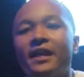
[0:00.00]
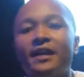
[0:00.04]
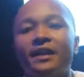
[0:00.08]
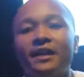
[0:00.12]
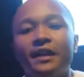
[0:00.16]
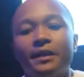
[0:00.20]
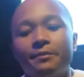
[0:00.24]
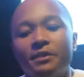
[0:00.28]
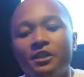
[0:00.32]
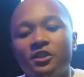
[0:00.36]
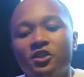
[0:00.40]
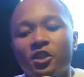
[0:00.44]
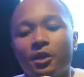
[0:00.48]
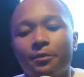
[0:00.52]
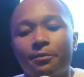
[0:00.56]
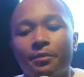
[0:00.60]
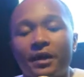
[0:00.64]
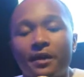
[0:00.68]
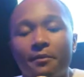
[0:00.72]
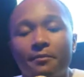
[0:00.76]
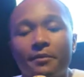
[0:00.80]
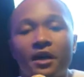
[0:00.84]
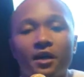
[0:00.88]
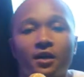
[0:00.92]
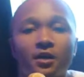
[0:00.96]
Let me jump
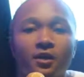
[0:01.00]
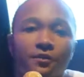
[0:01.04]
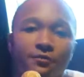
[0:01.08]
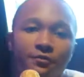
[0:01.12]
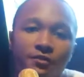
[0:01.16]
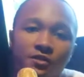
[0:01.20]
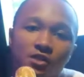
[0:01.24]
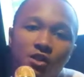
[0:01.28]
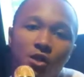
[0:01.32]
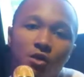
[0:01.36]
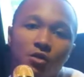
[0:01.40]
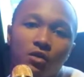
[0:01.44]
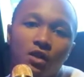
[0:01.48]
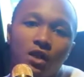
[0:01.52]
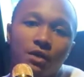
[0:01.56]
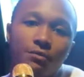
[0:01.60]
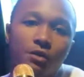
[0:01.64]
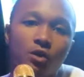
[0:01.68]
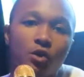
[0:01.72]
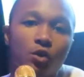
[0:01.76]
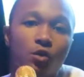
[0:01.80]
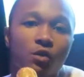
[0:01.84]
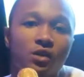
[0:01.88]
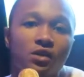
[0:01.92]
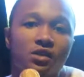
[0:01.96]
out my comfort zone. Let
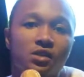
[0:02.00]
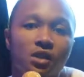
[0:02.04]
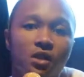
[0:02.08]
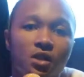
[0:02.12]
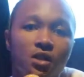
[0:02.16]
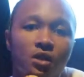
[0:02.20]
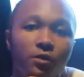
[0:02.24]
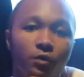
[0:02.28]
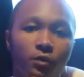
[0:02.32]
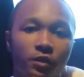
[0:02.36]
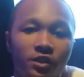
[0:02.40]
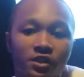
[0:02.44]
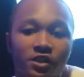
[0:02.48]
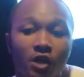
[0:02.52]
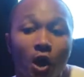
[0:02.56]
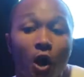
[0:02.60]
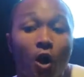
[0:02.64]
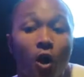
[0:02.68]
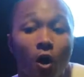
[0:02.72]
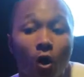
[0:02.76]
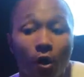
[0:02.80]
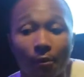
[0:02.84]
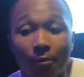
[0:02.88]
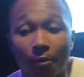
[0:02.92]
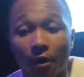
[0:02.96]
me do a song where it's
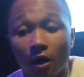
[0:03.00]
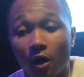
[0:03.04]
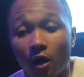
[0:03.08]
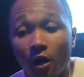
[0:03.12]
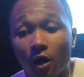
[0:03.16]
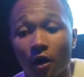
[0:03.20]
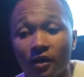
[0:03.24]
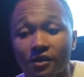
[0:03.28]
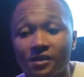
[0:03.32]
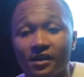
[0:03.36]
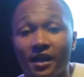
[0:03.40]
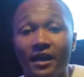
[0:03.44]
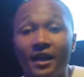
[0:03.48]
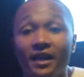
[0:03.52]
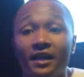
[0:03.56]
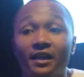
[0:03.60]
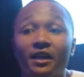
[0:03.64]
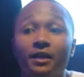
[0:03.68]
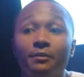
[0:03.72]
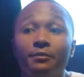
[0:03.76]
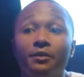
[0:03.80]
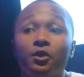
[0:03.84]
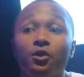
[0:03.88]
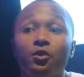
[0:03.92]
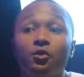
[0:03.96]
all bars.
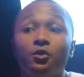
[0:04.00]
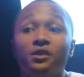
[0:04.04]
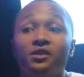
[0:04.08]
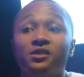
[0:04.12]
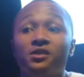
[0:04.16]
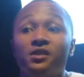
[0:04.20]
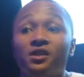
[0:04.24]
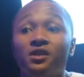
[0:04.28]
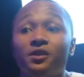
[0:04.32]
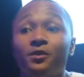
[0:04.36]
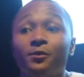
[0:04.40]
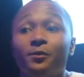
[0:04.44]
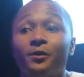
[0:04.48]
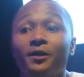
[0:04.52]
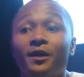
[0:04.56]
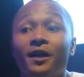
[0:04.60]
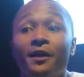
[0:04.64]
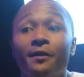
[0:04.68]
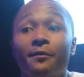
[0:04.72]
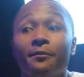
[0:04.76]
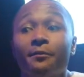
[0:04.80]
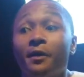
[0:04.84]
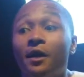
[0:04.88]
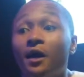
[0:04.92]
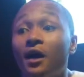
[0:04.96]
Let me do a song where
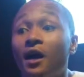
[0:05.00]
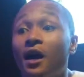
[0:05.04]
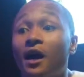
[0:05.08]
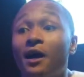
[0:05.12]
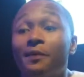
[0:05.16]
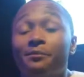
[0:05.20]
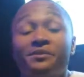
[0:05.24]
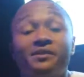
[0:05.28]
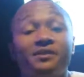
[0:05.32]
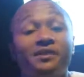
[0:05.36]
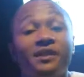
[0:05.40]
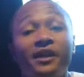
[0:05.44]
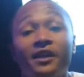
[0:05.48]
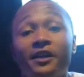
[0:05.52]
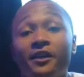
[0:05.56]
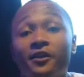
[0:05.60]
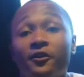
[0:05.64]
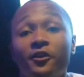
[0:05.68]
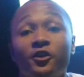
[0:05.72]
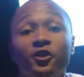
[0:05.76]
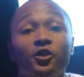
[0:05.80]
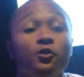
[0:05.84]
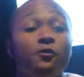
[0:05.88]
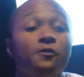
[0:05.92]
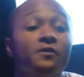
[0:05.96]
I'm singing
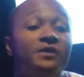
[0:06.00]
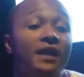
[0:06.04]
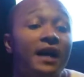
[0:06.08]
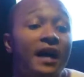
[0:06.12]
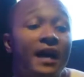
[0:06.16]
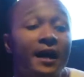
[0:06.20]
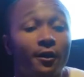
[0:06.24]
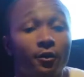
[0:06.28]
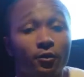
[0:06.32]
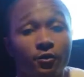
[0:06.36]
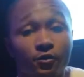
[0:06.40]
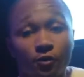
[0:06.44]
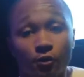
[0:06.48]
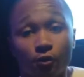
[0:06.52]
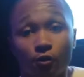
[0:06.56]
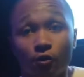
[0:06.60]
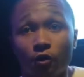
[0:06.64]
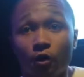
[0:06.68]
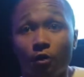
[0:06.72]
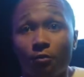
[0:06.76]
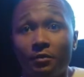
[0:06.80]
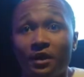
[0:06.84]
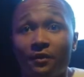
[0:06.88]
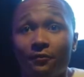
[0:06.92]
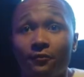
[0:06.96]
or using
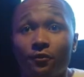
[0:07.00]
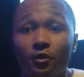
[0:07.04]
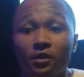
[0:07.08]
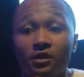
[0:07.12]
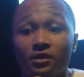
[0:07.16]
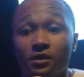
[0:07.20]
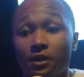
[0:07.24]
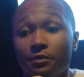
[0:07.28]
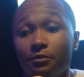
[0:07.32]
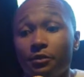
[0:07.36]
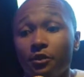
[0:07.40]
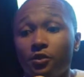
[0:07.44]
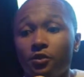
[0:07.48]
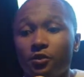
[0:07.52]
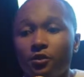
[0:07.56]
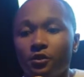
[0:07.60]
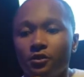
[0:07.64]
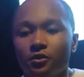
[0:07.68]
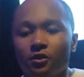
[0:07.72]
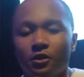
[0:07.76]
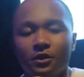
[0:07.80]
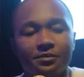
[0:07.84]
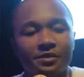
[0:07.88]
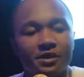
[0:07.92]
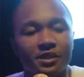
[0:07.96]
auto-tune on my voice. Let me do it,
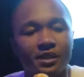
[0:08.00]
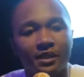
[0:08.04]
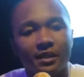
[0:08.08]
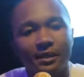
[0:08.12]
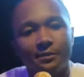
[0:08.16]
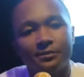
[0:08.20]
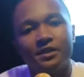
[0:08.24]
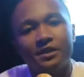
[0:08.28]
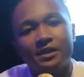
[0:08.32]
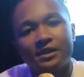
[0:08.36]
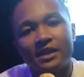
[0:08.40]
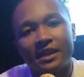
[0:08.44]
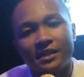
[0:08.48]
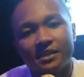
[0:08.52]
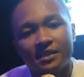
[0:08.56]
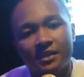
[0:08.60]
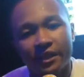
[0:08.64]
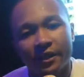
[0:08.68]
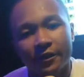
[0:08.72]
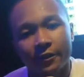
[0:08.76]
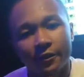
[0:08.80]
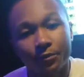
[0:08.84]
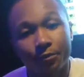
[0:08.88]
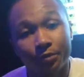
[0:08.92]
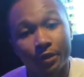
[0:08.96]
you know what I'm saying? I'm just not
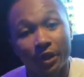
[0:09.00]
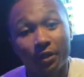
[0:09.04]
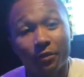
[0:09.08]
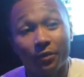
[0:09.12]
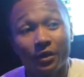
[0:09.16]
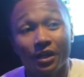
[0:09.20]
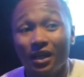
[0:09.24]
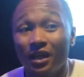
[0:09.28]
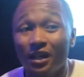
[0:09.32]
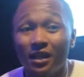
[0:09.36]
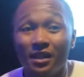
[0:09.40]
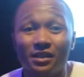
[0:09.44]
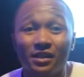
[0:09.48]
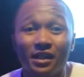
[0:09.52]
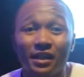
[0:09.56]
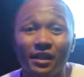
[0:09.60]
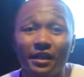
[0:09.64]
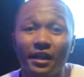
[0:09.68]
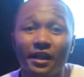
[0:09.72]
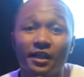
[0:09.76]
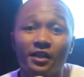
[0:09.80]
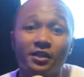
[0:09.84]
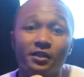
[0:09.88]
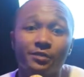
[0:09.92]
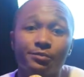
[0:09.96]
scared to play with
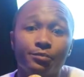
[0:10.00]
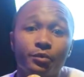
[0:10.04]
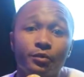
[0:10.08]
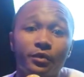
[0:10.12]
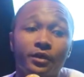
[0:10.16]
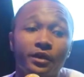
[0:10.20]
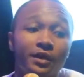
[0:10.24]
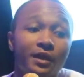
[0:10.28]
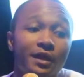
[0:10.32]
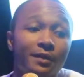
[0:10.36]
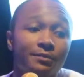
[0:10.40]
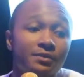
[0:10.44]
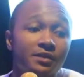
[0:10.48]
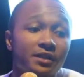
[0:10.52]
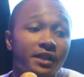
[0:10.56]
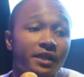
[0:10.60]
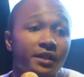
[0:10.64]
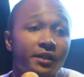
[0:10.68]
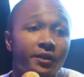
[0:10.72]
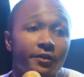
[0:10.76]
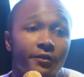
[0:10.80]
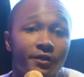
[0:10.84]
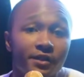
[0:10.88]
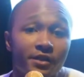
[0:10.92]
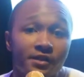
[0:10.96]
anything at this point. I'm
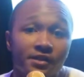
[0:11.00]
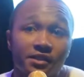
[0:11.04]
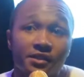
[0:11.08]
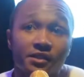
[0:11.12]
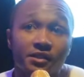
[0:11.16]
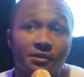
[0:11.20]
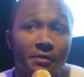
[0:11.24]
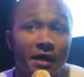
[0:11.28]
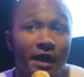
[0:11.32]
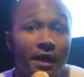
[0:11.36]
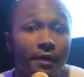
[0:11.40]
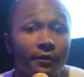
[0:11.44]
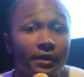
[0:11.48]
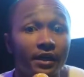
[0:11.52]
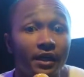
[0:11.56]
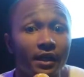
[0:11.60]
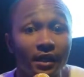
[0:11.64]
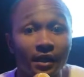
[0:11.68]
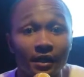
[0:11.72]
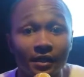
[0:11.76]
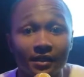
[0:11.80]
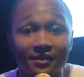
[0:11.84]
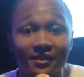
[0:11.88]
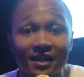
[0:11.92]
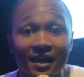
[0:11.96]
taking criticism how it
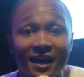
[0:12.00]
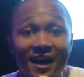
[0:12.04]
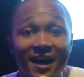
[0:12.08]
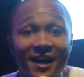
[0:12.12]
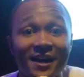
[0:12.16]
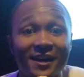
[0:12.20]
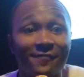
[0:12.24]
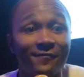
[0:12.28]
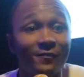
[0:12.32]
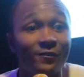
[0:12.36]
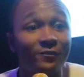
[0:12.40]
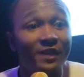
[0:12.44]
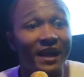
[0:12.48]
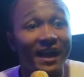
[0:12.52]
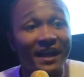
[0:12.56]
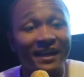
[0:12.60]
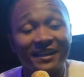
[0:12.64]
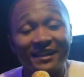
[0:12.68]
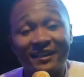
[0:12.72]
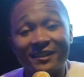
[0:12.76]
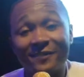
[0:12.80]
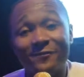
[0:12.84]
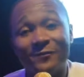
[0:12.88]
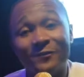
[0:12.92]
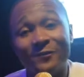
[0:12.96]
is. If you
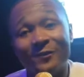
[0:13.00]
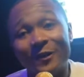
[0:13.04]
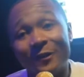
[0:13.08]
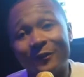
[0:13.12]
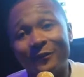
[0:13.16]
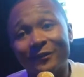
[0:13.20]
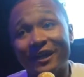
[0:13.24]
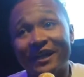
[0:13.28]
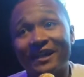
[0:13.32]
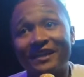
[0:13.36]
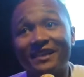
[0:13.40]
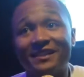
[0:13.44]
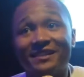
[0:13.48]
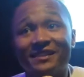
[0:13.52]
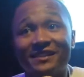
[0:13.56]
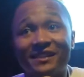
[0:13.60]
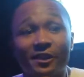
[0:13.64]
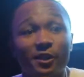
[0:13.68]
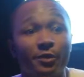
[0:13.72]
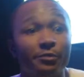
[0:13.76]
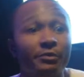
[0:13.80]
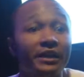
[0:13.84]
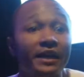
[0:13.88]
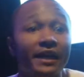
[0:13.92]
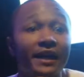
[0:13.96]
like it, if you don't like it,
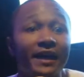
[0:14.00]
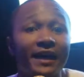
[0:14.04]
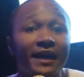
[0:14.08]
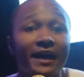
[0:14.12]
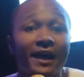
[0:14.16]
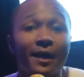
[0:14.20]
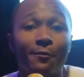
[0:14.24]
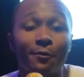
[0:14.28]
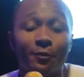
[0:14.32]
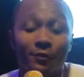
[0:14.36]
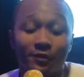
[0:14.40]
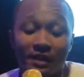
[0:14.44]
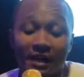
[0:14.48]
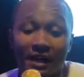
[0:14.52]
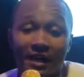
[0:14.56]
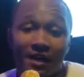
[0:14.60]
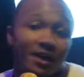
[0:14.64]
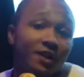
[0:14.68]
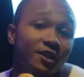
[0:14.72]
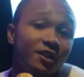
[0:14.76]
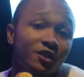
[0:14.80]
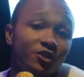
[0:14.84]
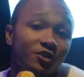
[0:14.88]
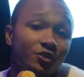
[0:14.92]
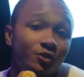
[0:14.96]
tell me that. I want that
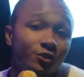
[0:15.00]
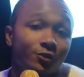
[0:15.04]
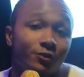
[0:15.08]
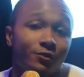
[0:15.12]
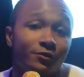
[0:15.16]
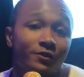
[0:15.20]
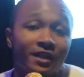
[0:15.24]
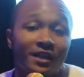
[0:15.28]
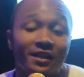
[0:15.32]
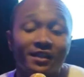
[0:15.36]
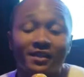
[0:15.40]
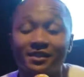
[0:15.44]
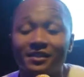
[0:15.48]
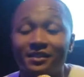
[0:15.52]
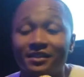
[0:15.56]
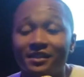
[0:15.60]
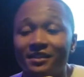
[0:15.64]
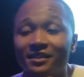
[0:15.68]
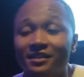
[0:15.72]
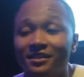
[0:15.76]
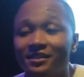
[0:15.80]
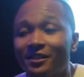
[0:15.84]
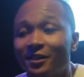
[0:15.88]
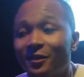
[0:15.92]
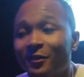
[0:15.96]
honest truth kind of
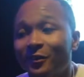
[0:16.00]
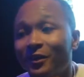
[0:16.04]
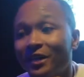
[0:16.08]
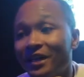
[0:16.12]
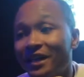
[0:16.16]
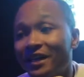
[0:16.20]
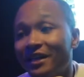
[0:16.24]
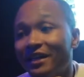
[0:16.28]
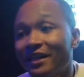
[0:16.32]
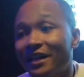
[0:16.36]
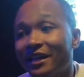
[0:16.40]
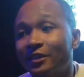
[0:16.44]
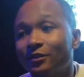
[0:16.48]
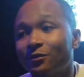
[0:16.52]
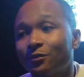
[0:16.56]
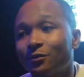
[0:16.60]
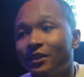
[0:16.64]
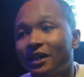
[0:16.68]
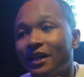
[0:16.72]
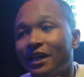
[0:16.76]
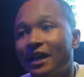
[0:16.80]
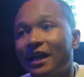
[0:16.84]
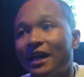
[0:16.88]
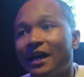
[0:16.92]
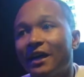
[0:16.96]
thing. So that's
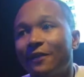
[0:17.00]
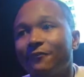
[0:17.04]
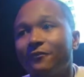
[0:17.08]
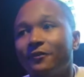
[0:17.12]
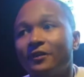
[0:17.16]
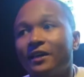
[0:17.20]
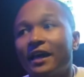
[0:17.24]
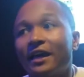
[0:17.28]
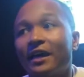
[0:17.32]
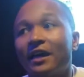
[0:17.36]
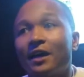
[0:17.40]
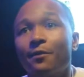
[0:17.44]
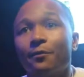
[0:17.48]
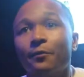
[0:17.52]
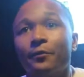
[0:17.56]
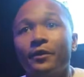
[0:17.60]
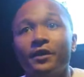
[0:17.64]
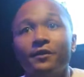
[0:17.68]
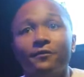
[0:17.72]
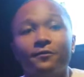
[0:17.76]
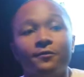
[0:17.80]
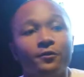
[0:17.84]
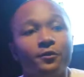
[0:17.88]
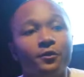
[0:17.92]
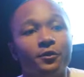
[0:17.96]
where I feel like I'm
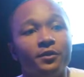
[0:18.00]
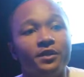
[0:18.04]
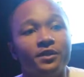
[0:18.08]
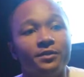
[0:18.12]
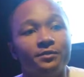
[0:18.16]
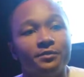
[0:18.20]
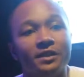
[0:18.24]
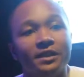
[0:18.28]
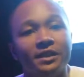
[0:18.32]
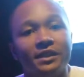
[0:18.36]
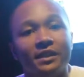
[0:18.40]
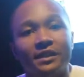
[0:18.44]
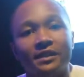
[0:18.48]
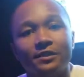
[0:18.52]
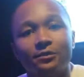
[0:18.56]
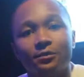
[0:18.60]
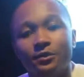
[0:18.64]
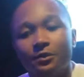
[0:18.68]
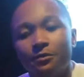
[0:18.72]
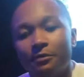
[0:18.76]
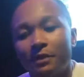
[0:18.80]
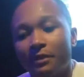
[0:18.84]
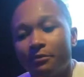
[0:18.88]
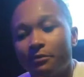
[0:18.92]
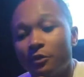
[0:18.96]
ready for it, man. That's
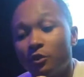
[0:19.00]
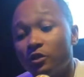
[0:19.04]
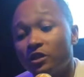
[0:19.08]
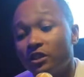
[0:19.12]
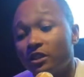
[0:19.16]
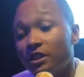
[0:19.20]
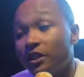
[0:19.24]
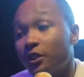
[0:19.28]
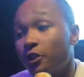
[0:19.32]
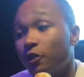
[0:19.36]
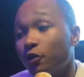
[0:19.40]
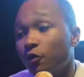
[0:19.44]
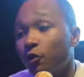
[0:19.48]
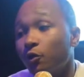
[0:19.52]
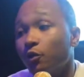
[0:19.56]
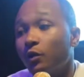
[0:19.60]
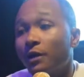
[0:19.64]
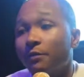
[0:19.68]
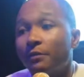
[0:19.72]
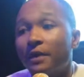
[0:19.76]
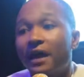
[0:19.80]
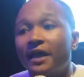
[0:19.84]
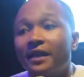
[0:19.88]
where my music didn't grow.